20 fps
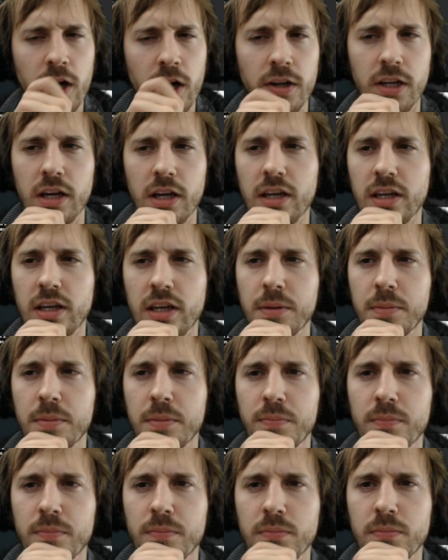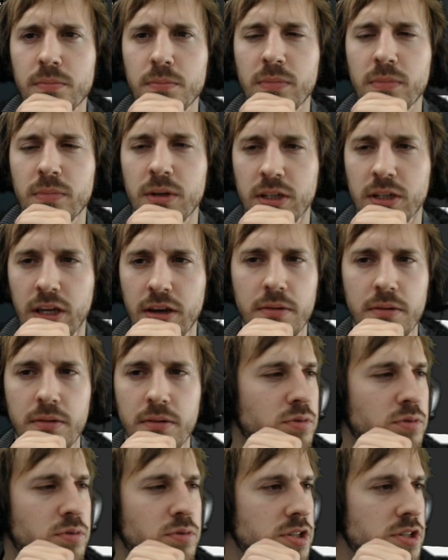Okay, you can... Okay,
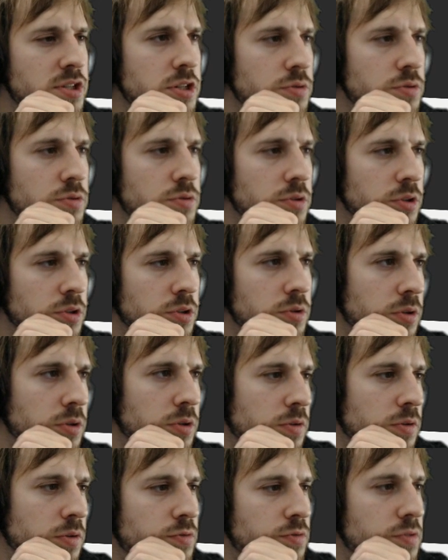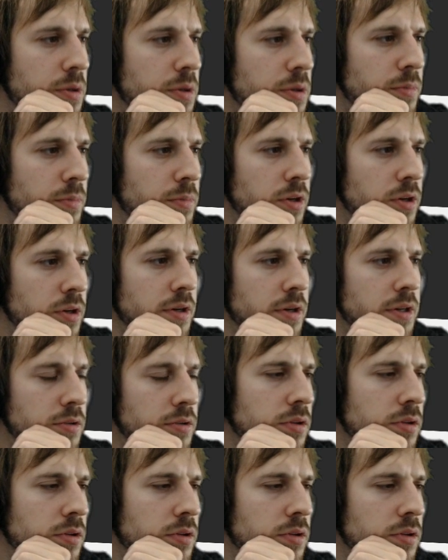press D to go through them. Alright.